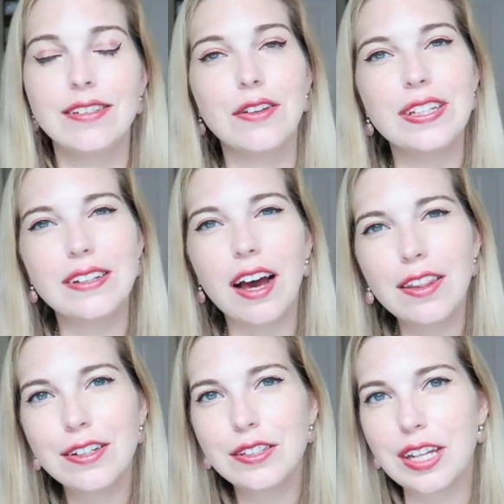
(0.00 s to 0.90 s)
So this
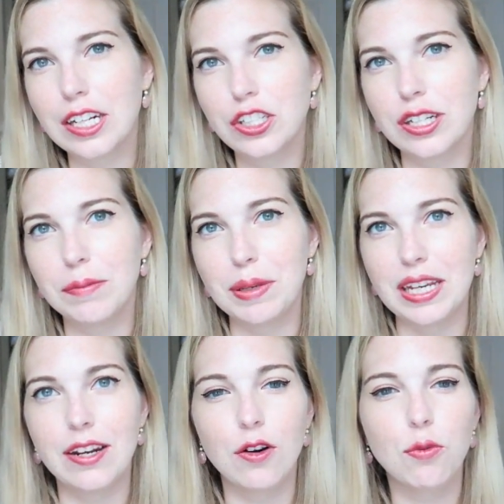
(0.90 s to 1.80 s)
other section
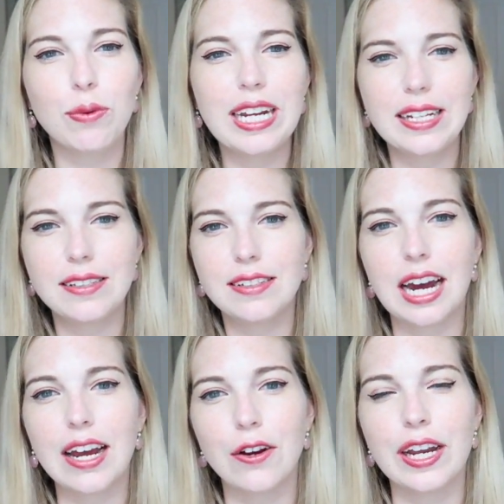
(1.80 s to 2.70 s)
being a readings
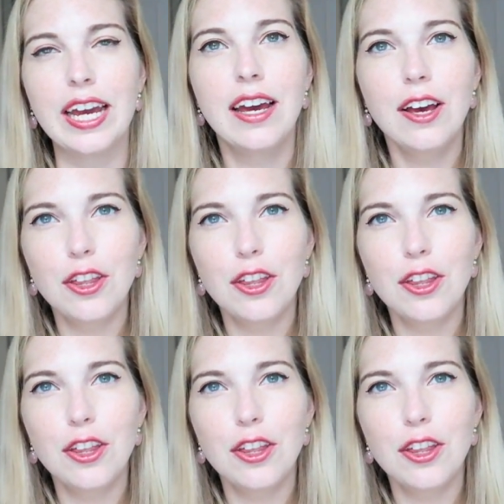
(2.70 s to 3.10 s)
diary,